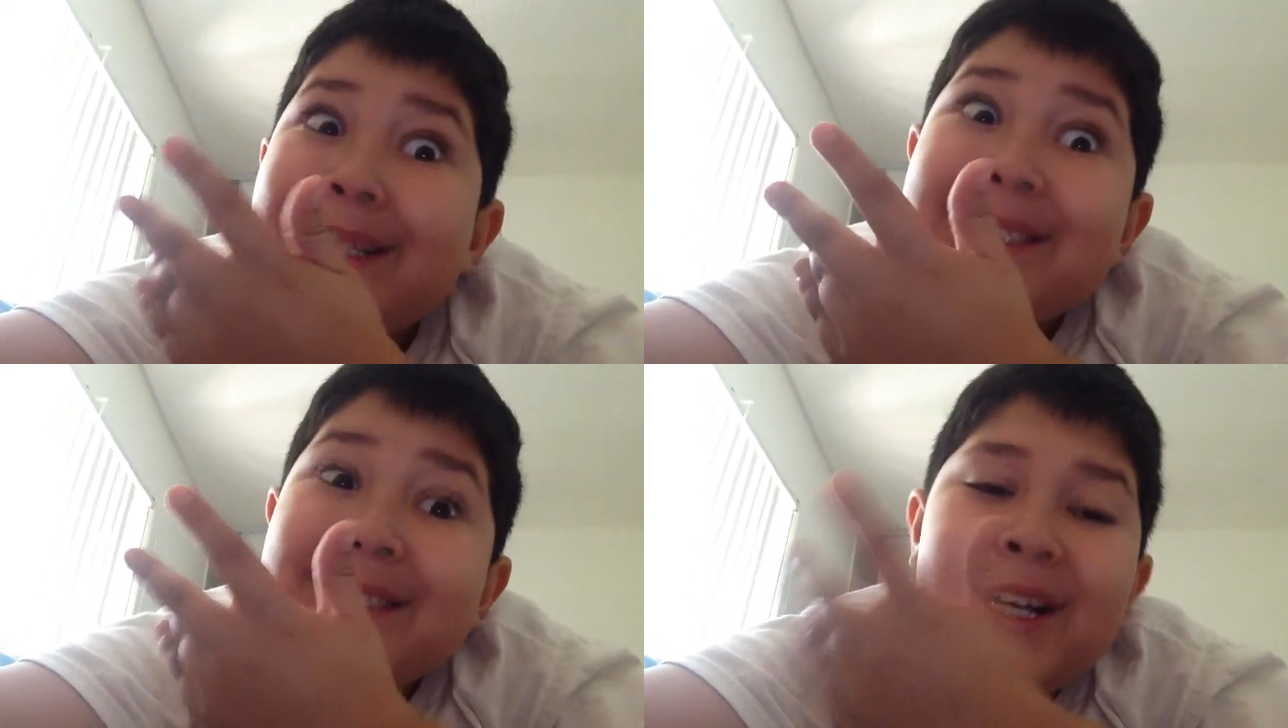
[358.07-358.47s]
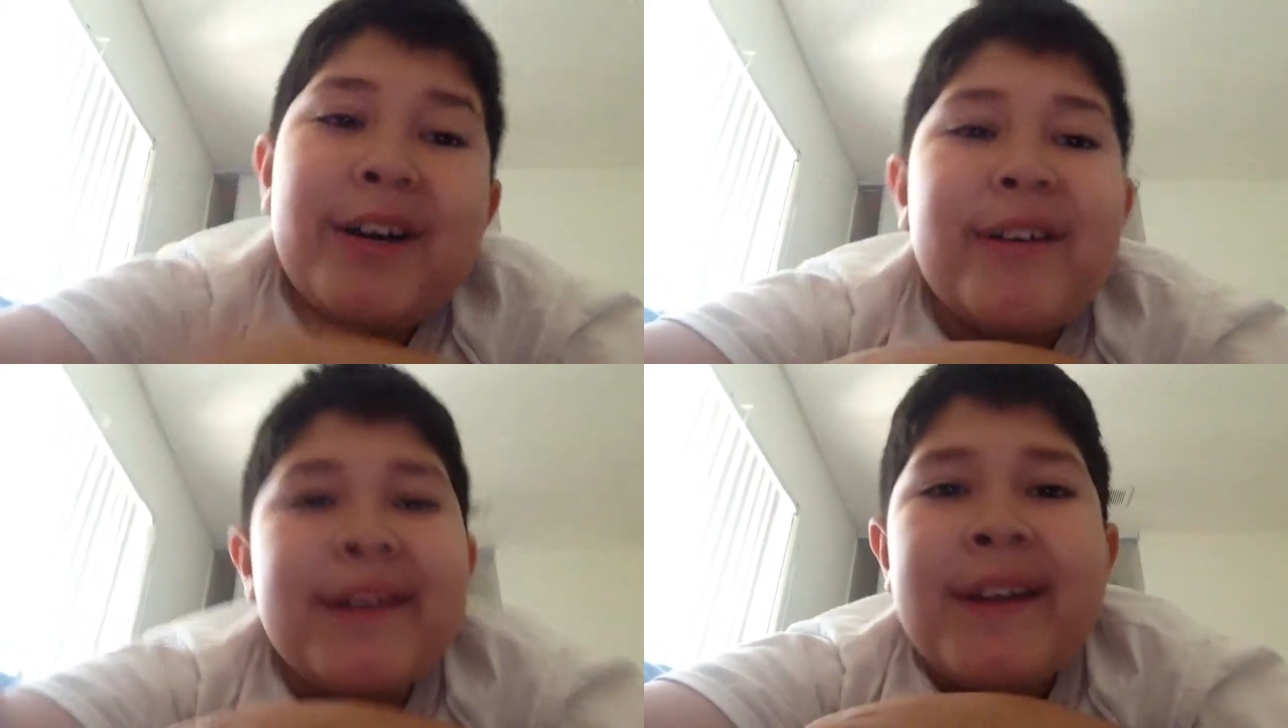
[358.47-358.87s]

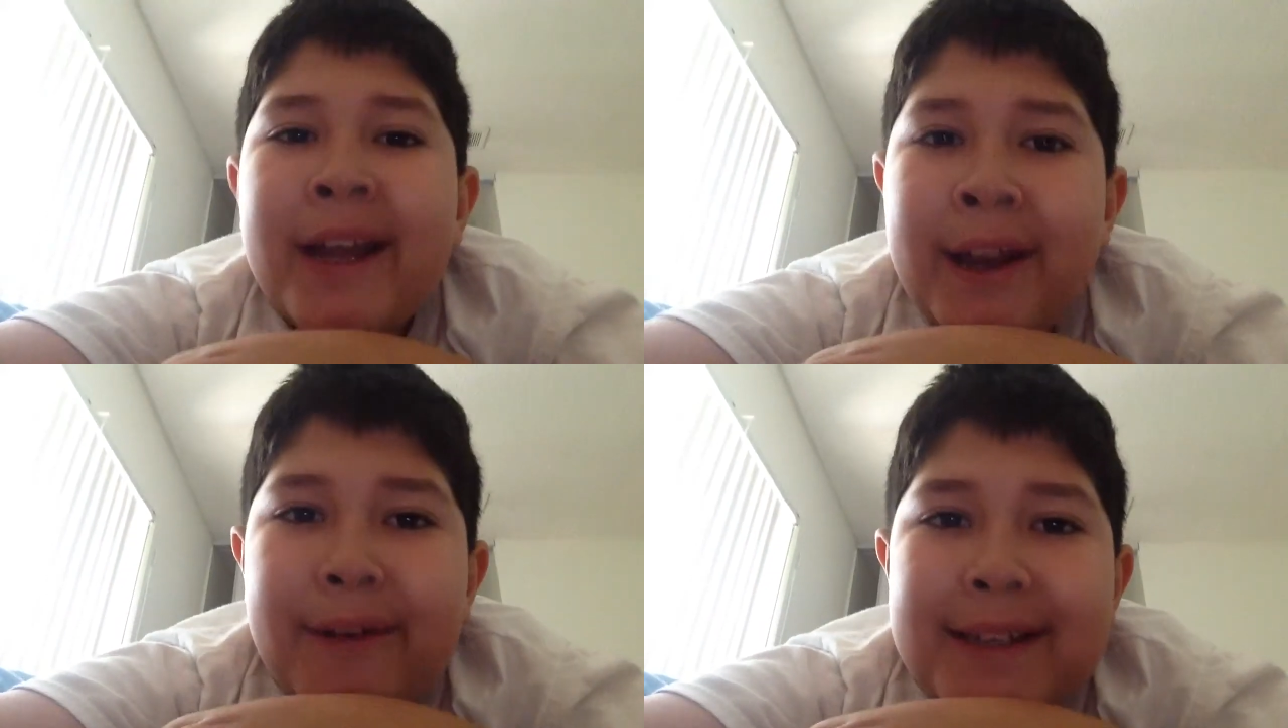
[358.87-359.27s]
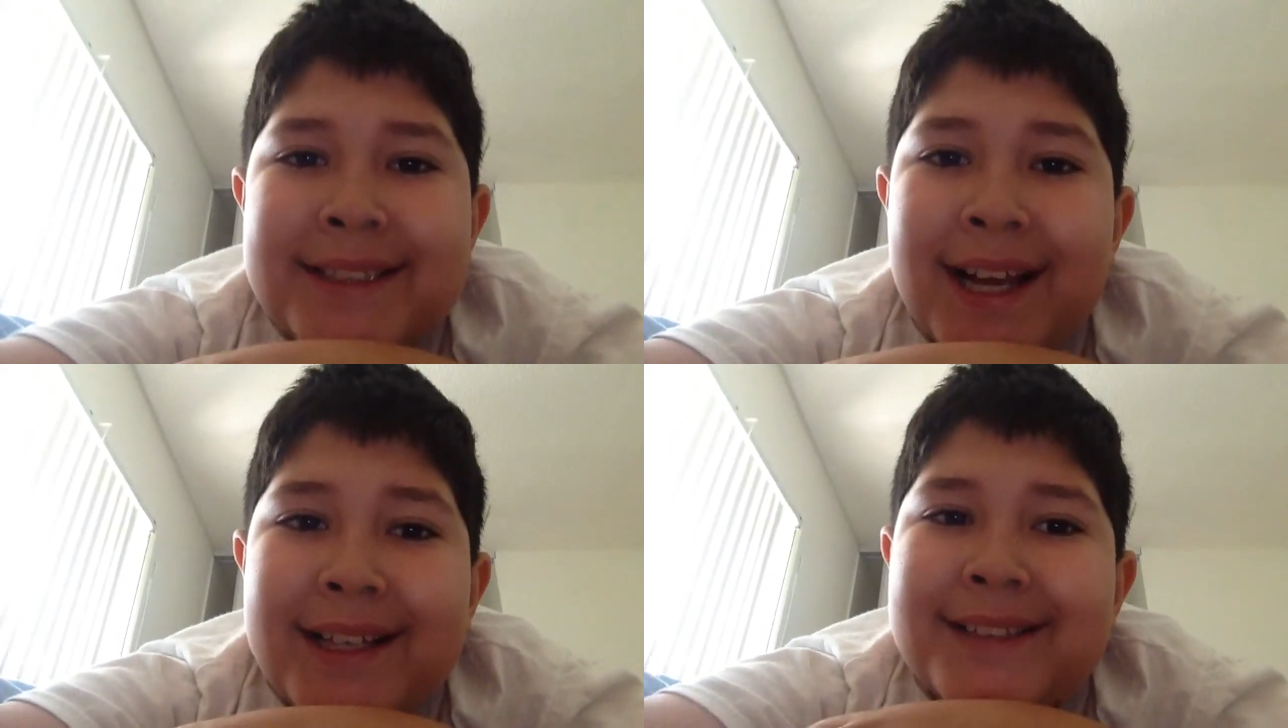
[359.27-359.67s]
So, anyways,
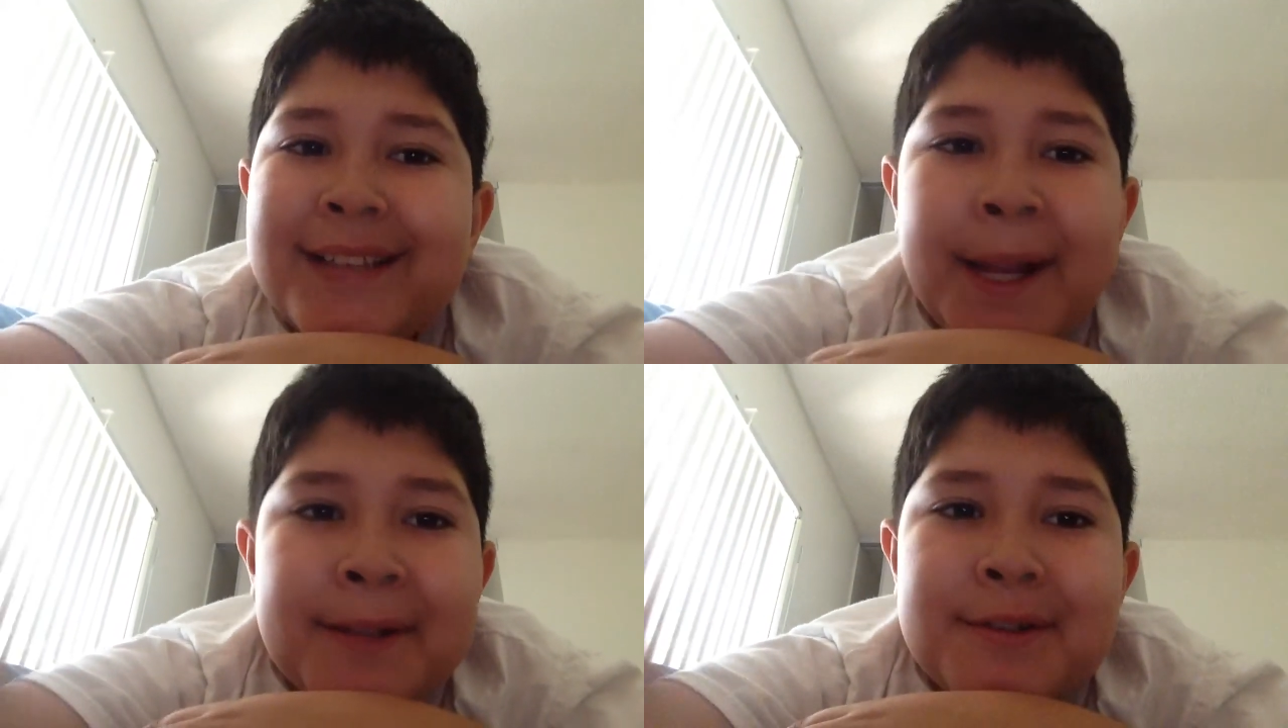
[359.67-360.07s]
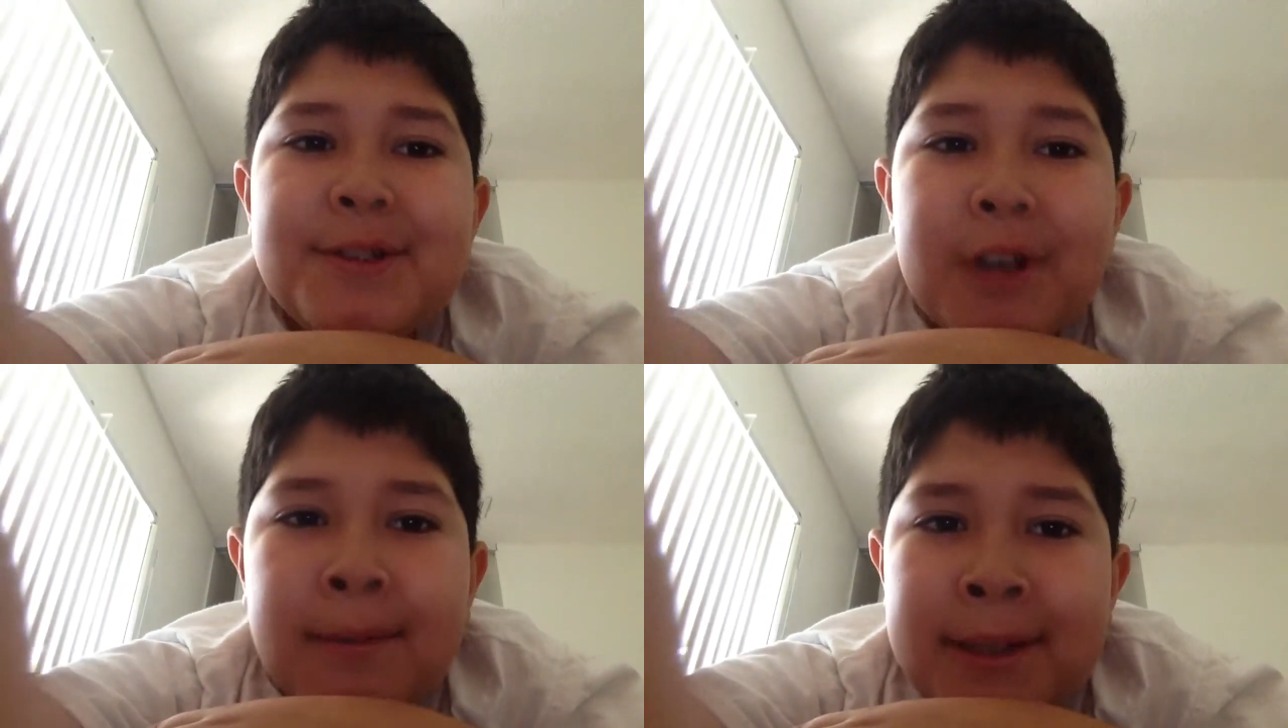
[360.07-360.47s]
guys, thank you
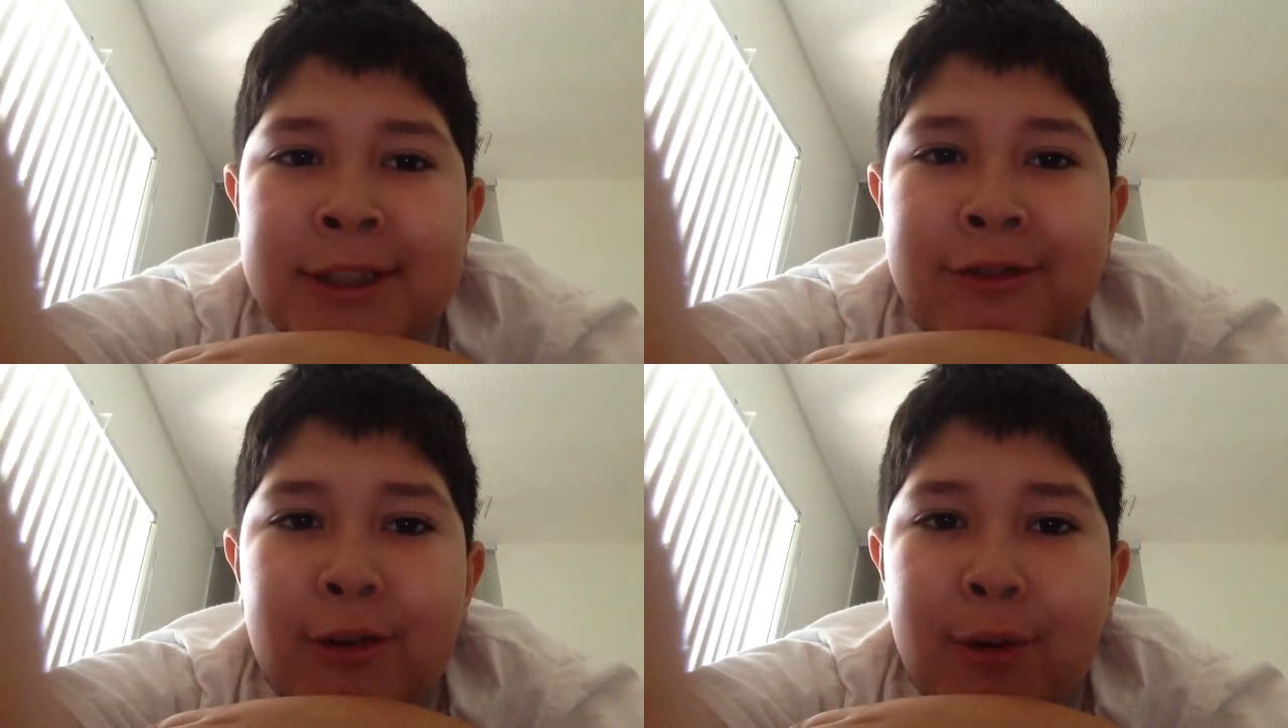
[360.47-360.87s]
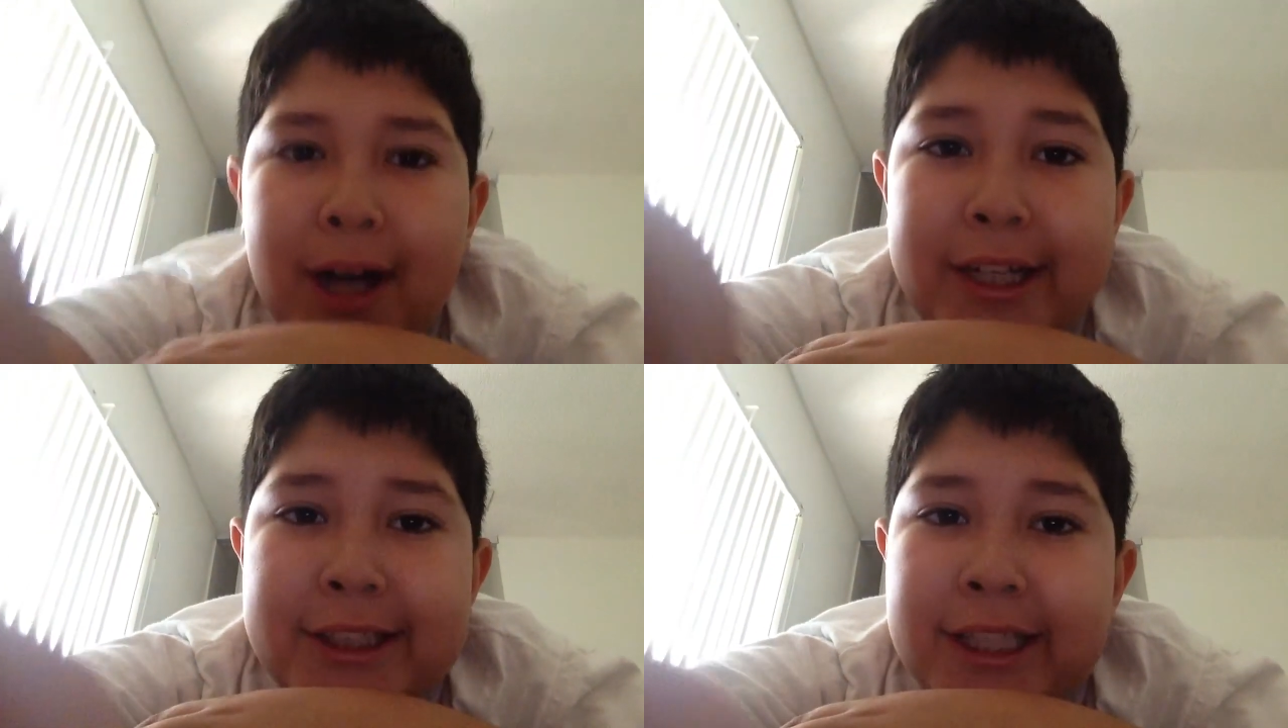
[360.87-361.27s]
so much for
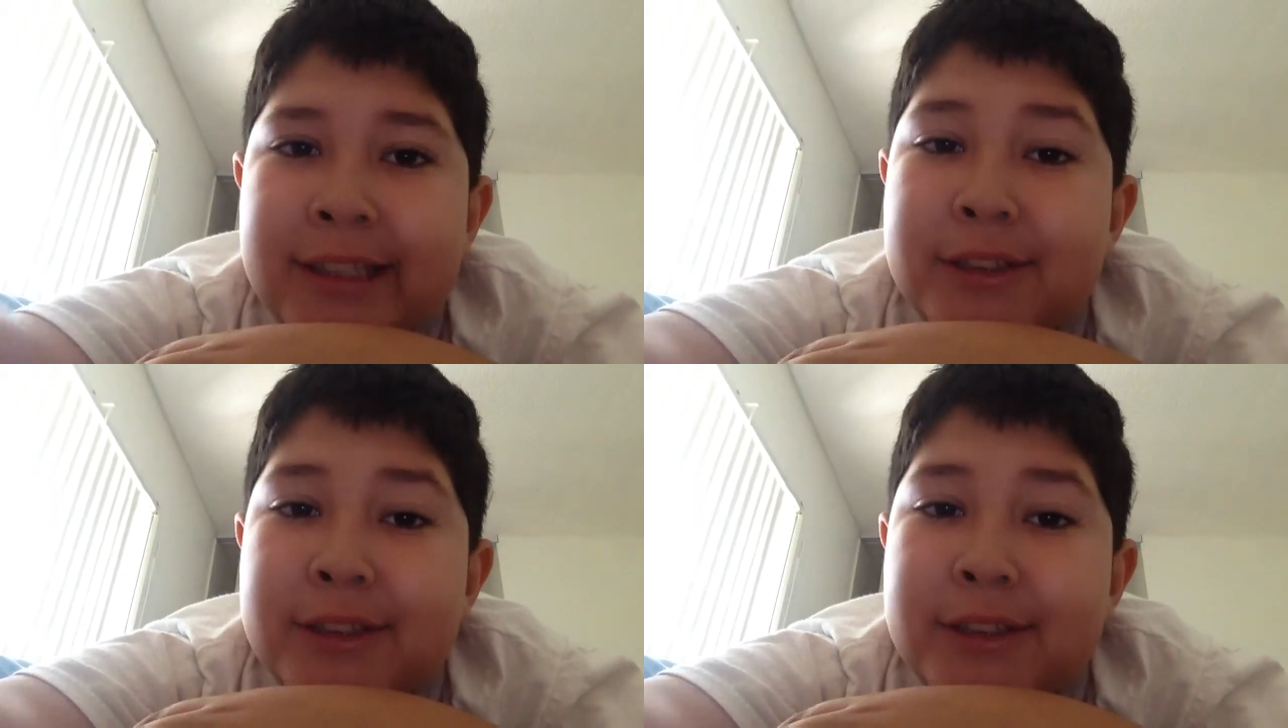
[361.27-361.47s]
watching.